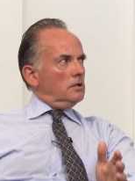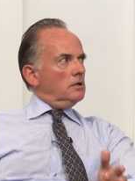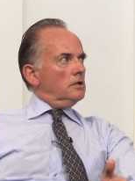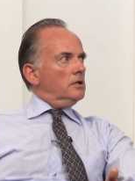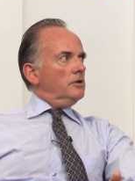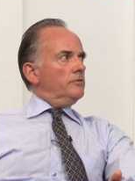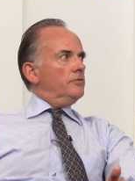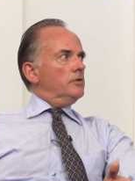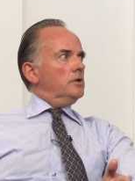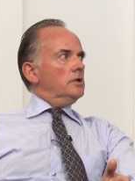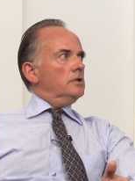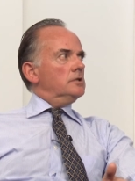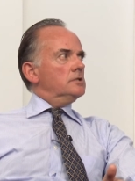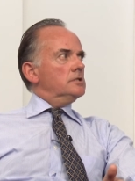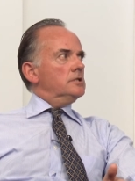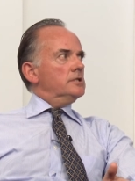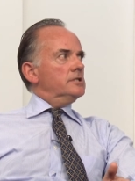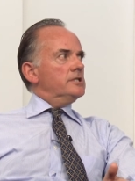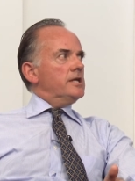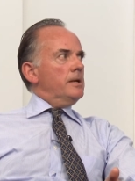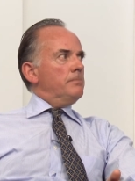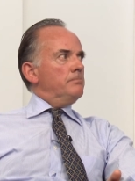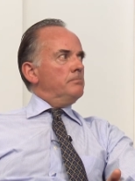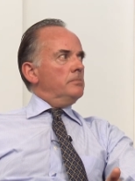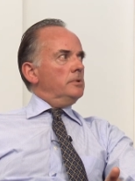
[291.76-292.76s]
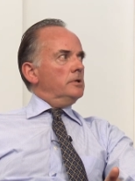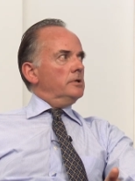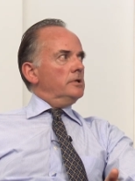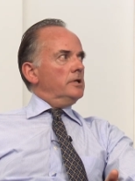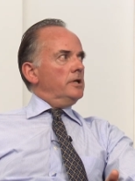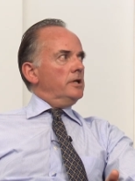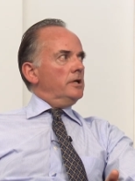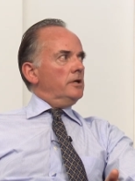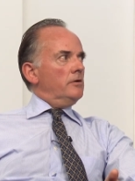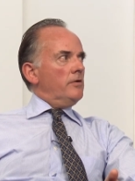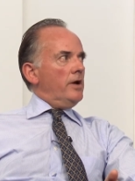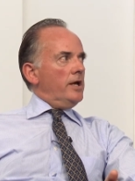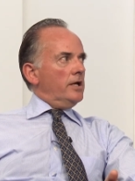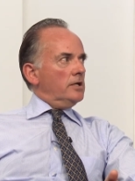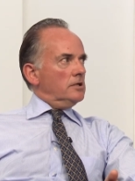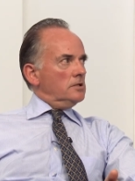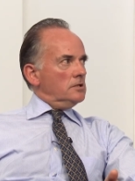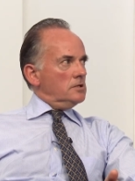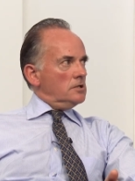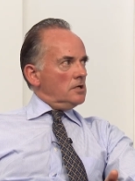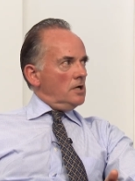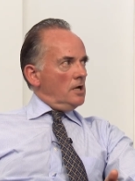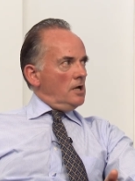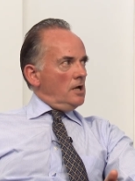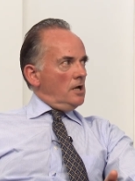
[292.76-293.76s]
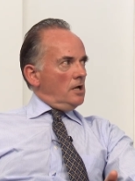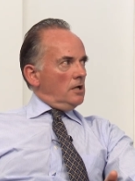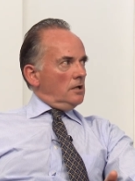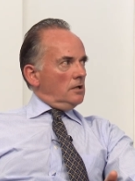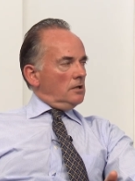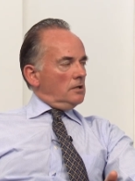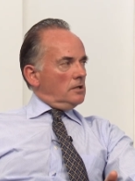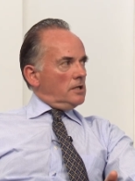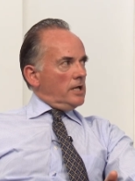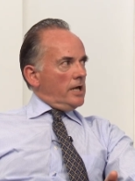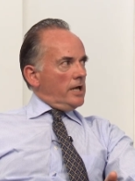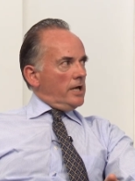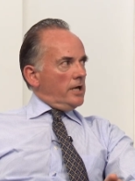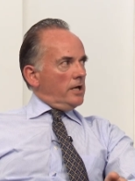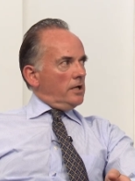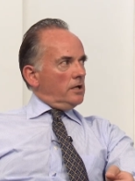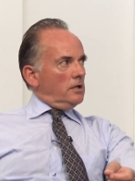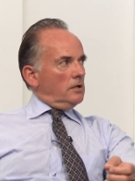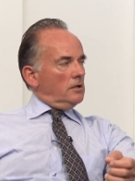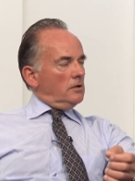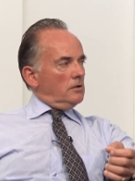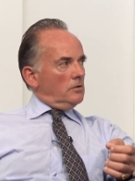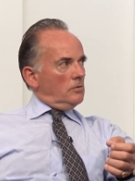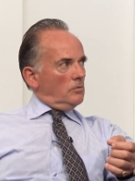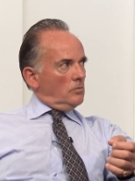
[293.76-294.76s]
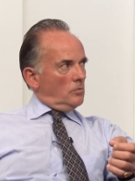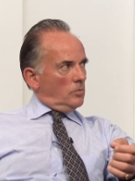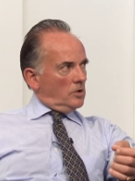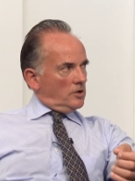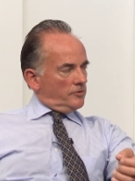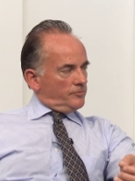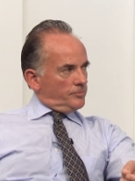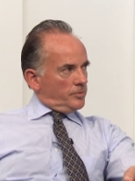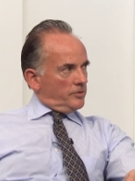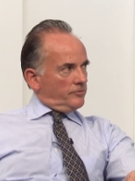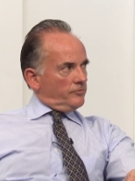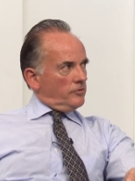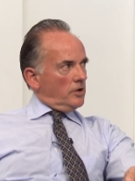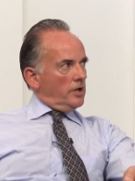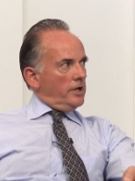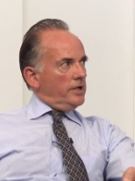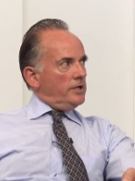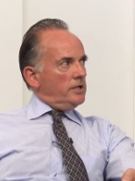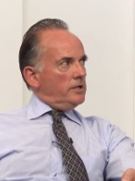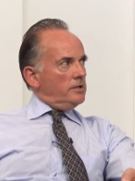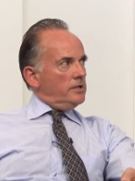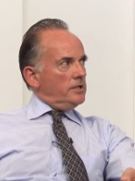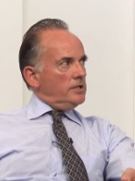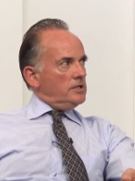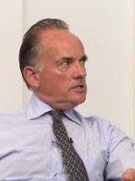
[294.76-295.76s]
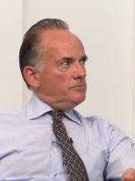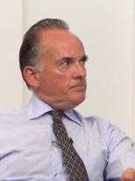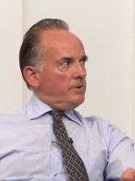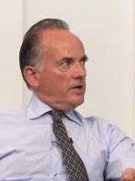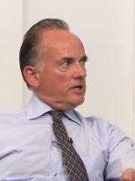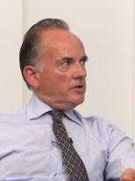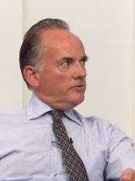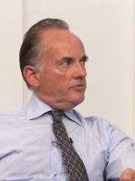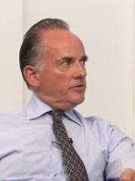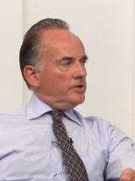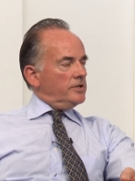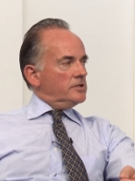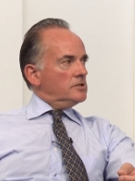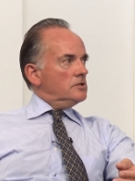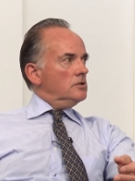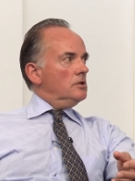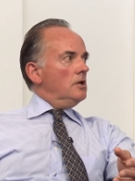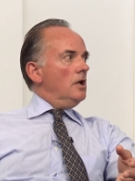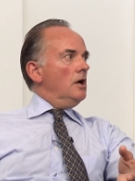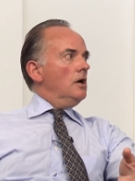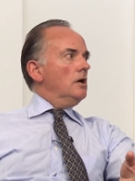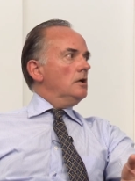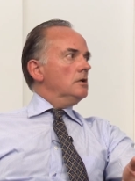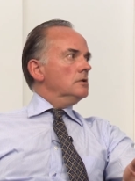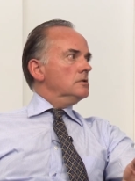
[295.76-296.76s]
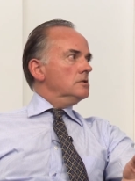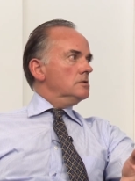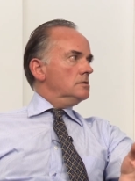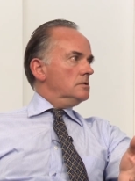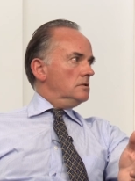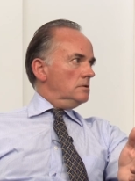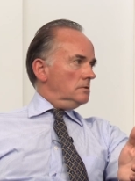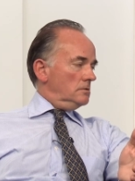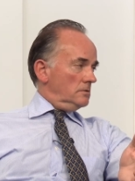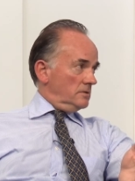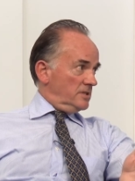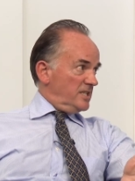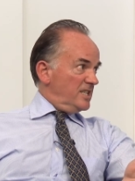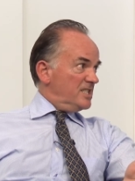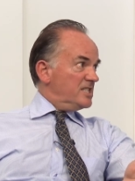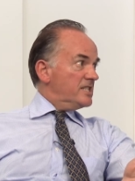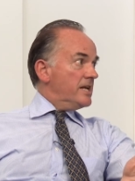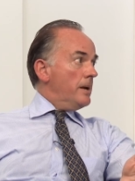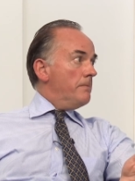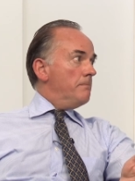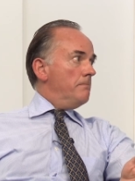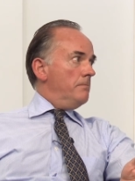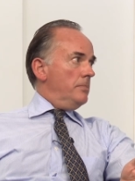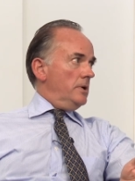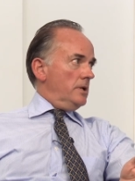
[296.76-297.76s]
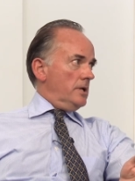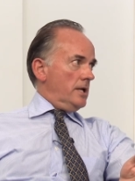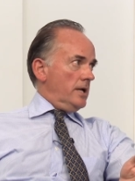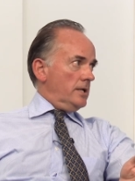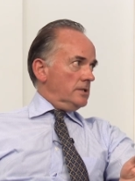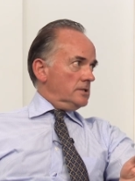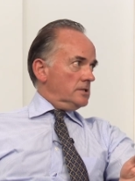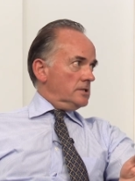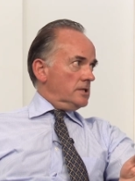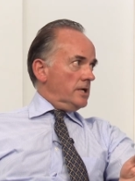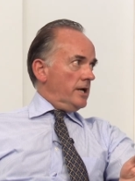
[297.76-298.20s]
31st December year end, then will have provided these benefits last December, let's